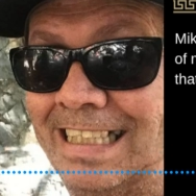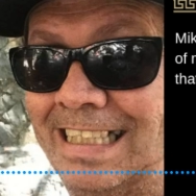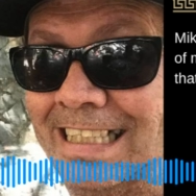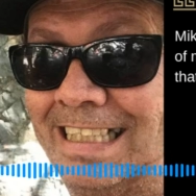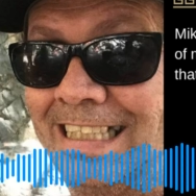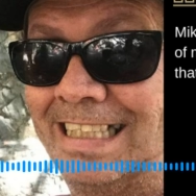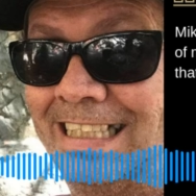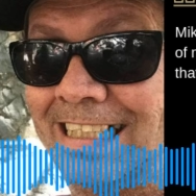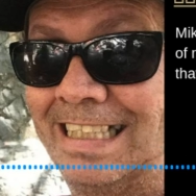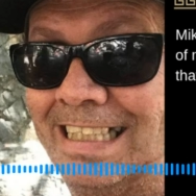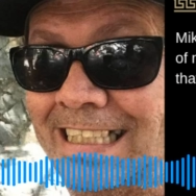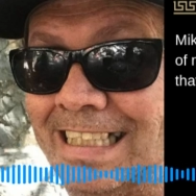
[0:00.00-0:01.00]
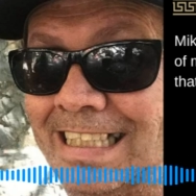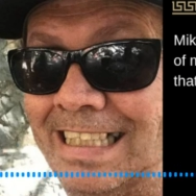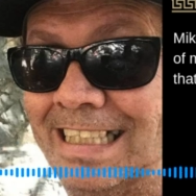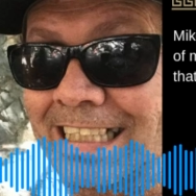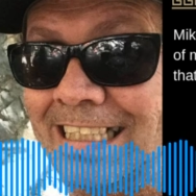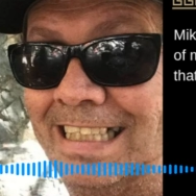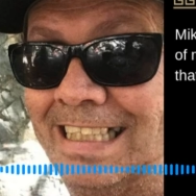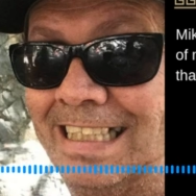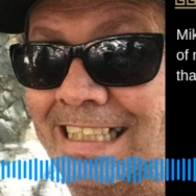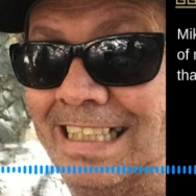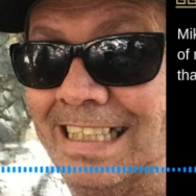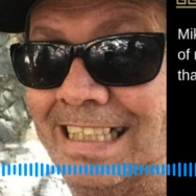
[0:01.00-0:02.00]
then maybe next time you can get
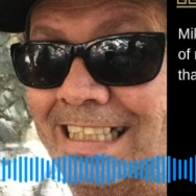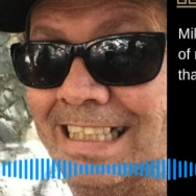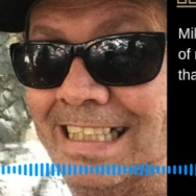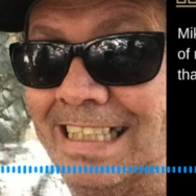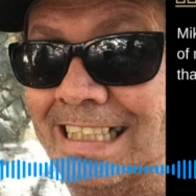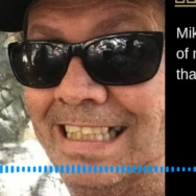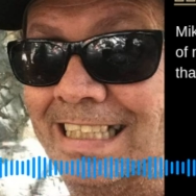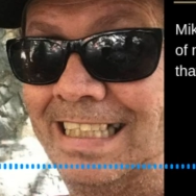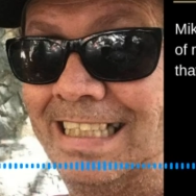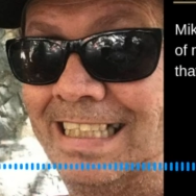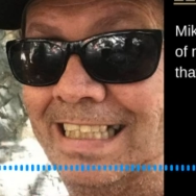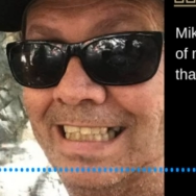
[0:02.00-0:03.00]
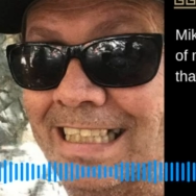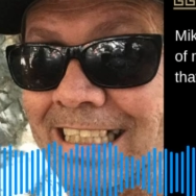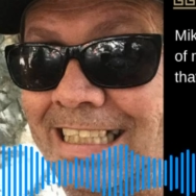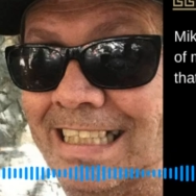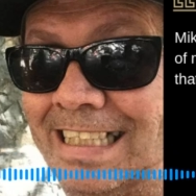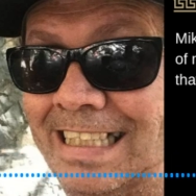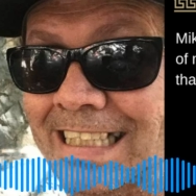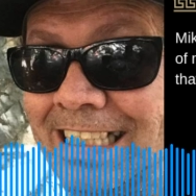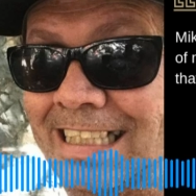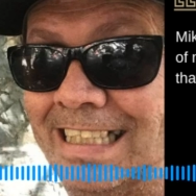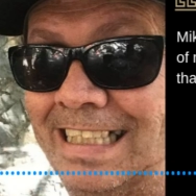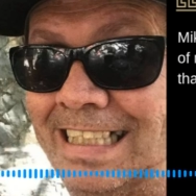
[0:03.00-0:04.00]
60% of the way, and then
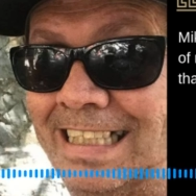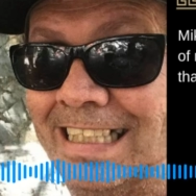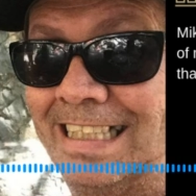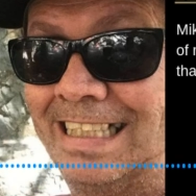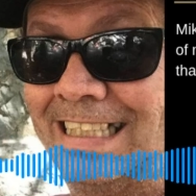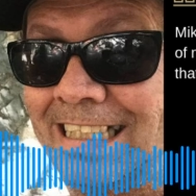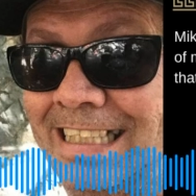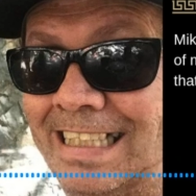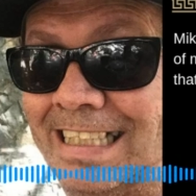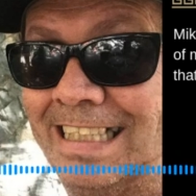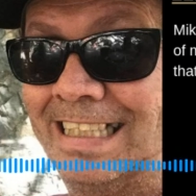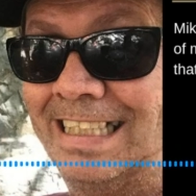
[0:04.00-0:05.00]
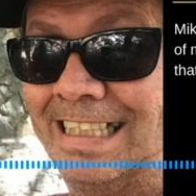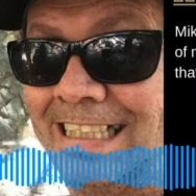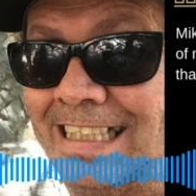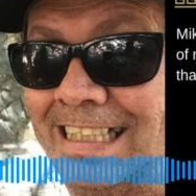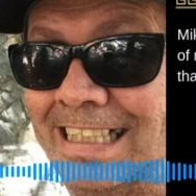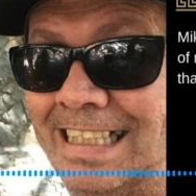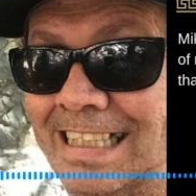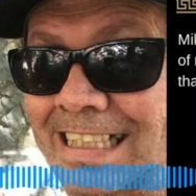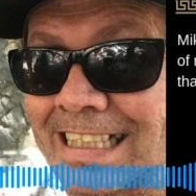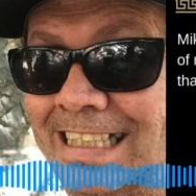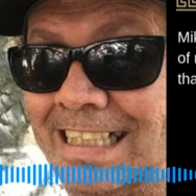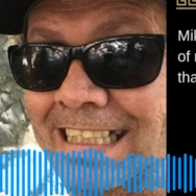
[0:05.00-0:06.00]
80% of the way, and then you can get 100%
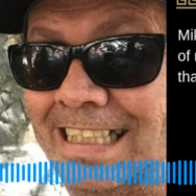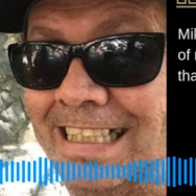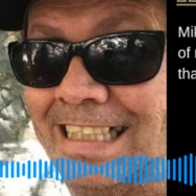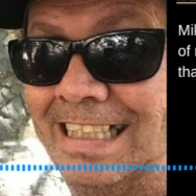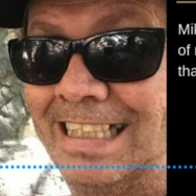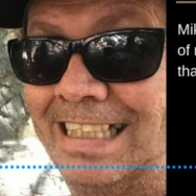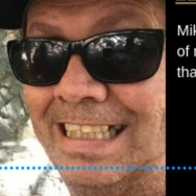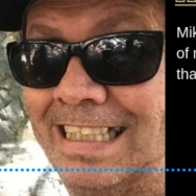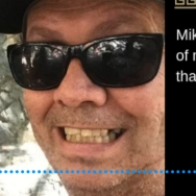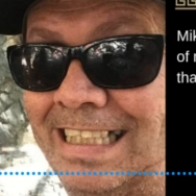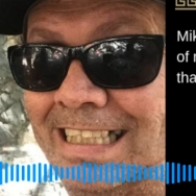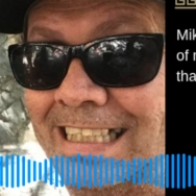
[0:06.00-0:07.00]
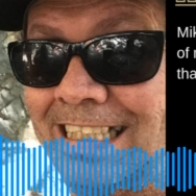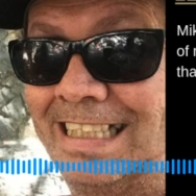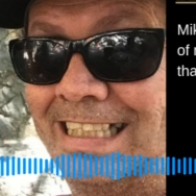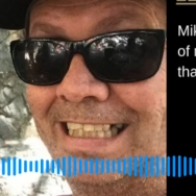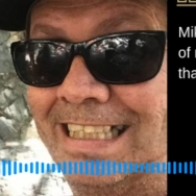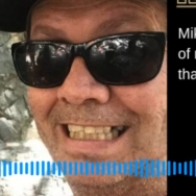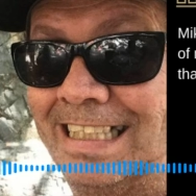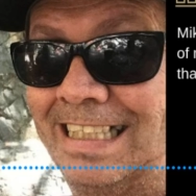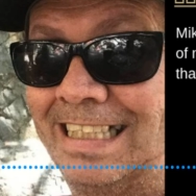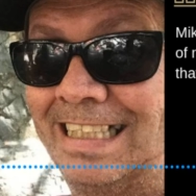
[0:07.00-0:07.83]
of the way there eventually.